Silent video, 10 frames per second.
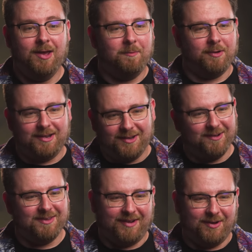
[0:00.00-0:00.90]
but I
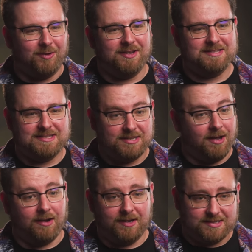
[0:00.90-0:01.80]
know that my audience is
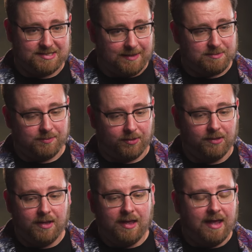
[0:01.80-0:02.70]
young and
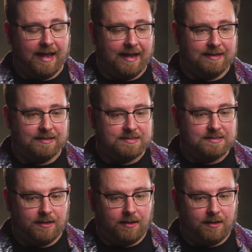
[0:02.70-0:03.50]
susceptible, and